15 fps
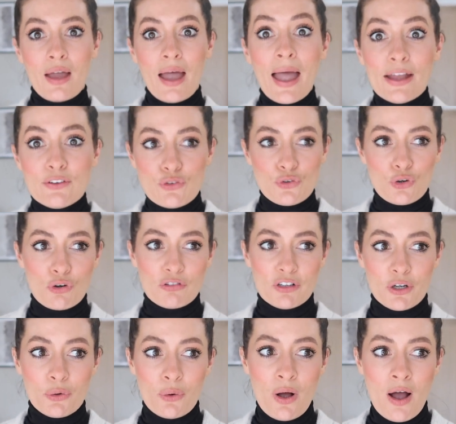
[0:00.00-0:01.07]
hair
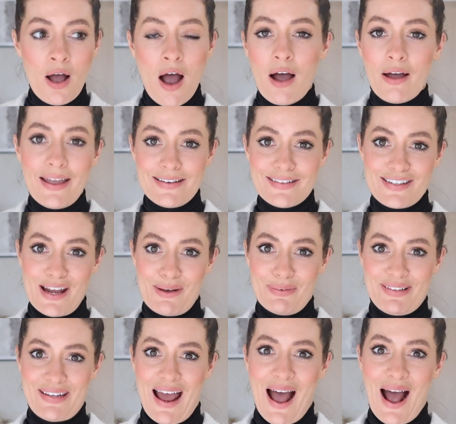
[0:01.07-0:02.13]
tutorial, her internet
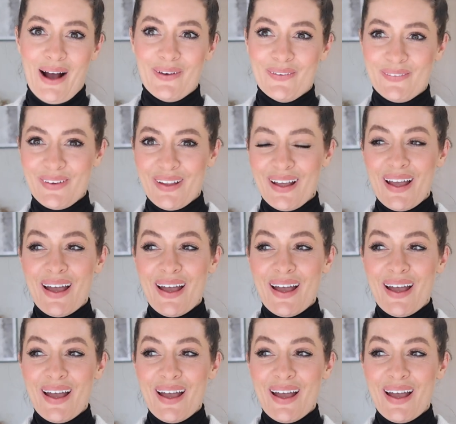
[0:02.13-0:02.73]
was down.